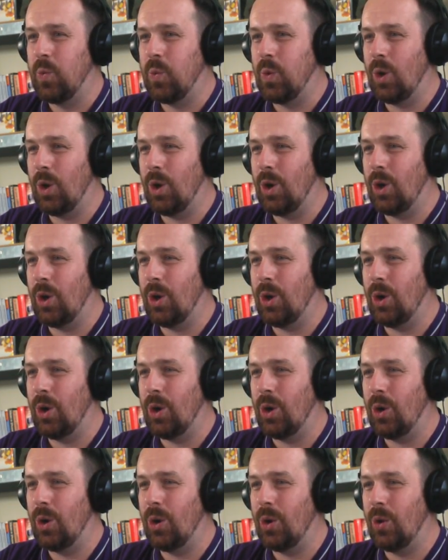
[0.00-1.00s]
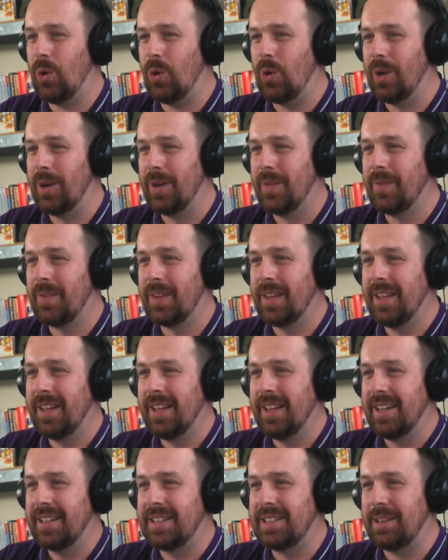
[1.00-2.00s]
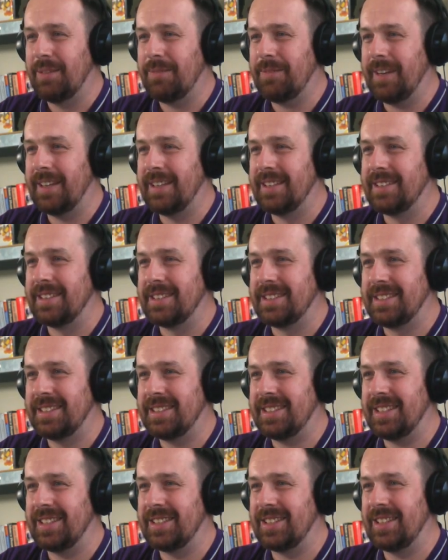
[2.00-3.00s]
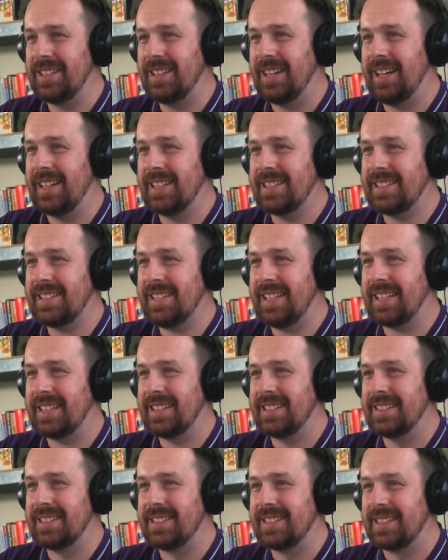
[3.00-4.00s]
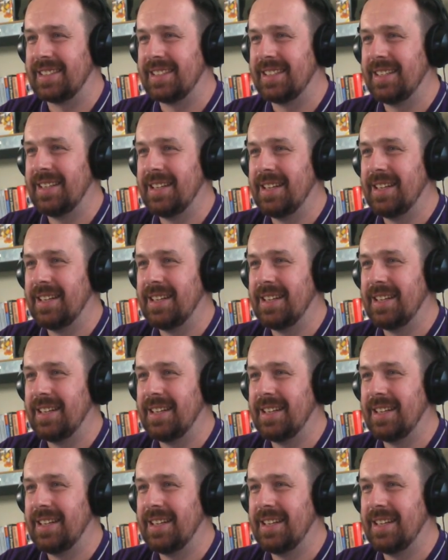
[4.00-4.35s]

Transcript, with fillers: Whoa. Defended till the last second.